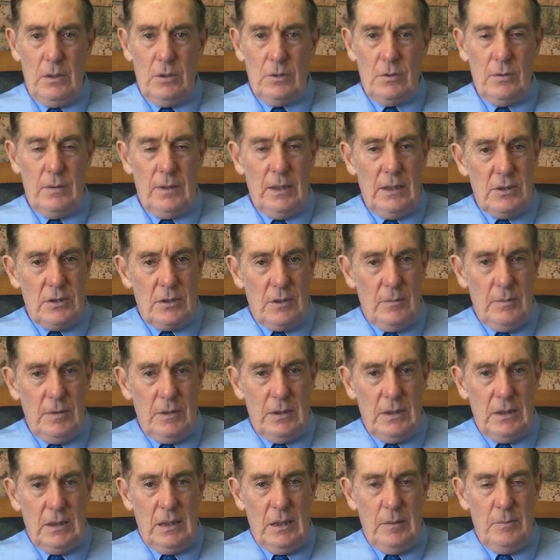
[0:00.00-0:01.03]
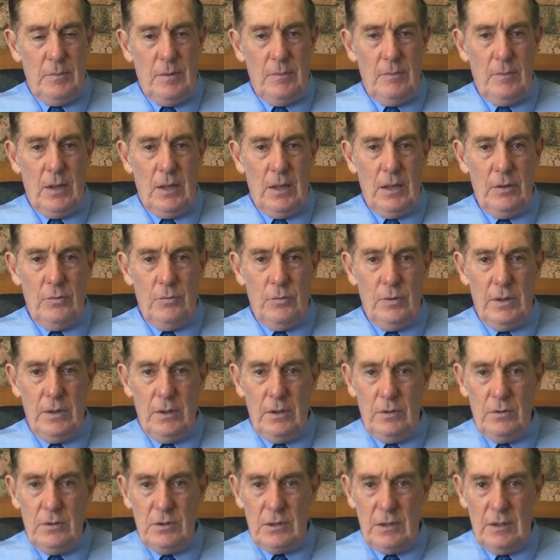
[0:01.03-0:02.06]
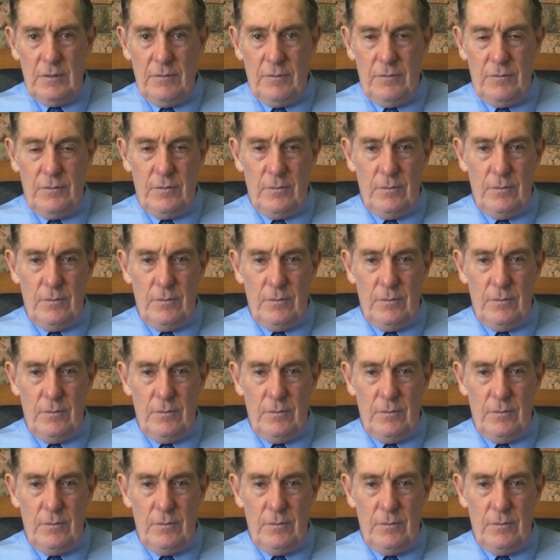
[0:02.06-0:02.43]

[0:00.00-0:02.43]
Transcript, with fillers: So that's something to keep in mind whether you suffer